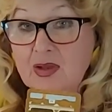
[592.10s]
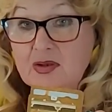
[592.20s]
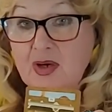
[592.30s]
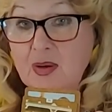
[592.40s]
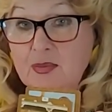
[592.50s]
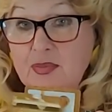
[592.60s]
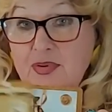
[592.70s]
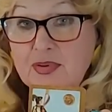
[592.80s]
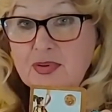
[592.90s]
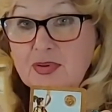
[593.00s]
Trump
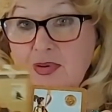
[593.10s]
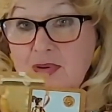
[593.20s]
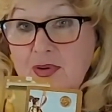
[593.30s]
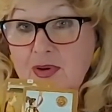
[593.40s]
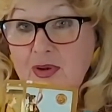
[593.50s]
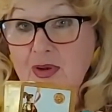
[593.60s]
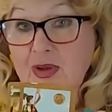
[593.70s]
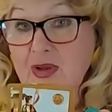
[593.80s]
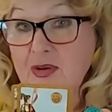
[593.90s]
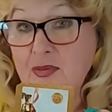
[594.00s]

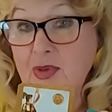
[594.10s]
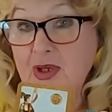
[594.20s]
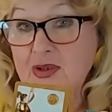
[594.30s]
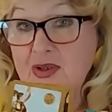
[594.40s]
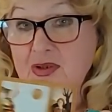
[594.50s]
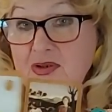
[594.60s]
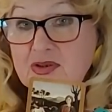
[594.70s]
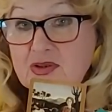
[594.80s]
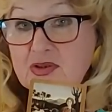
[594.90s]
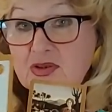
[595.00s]
made the
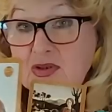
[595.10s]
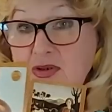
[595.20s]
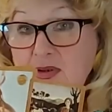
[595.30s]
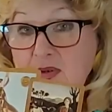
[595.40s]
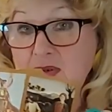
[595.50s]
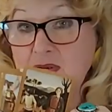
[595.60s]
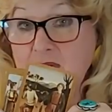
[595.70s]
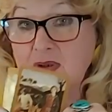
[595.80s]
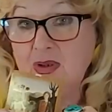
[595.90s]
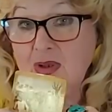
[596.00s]
decision,
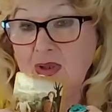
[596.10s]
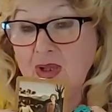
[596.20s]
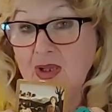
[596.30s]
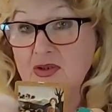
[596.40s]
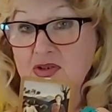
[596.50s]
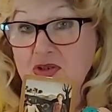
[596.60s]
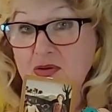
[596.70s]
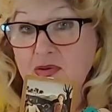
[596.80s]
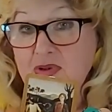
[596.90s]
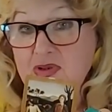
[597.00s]
and
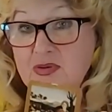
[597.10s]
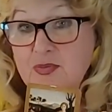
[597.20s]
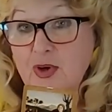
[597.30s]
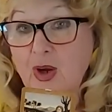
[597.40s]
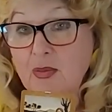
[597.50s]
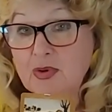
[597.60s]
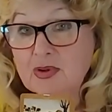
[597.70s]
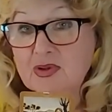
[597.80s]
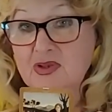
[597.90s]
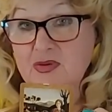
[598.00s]
she was
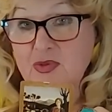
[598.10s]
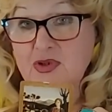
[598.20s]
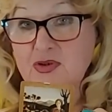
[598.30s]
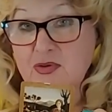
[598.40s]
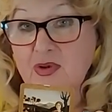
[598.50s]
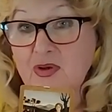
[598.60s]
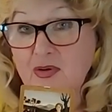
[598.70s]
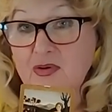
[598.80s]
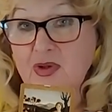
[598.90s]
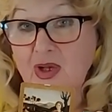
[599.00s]
probably dismissed to her
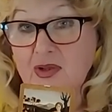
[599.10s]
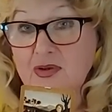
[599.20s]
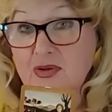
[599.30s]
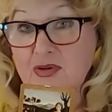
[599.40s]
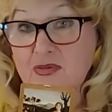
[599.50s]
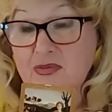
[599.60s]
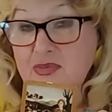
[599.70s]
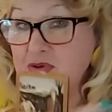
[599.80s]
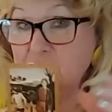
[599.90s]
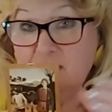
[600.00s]
own country.
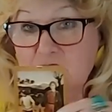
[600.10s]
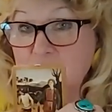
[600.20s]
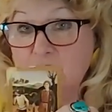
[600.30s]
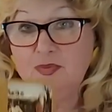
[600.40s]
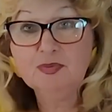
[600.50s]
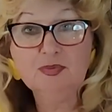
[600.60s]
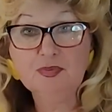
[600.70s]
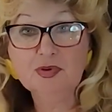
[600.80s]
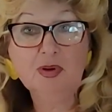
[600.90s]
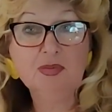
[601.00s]
She was
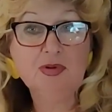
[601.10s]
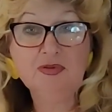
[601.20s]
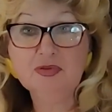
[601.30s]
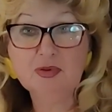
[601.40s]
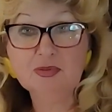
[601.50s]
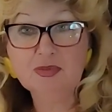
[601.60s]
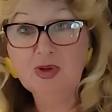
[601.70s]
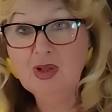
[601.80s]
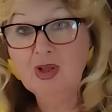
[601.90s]
probably from